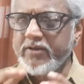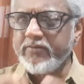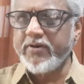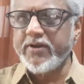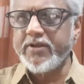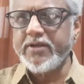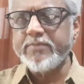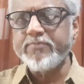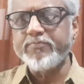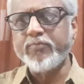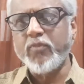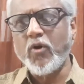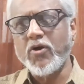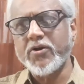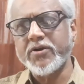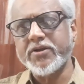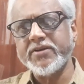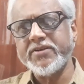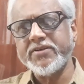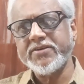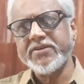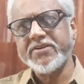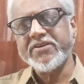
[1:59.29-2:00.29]
very
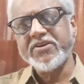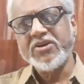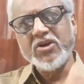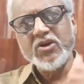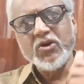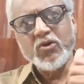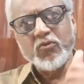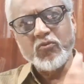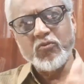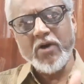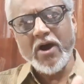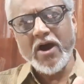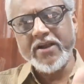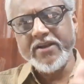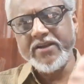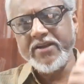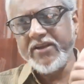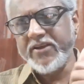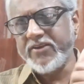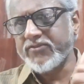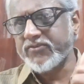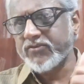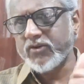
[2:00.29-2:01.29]
important. One
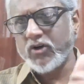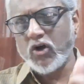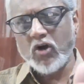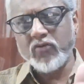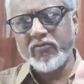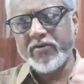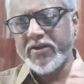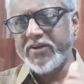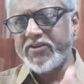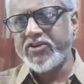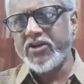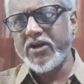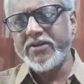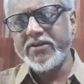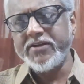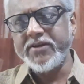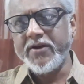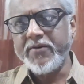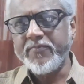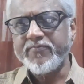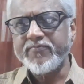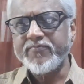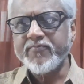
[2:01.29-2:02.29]
is coverage area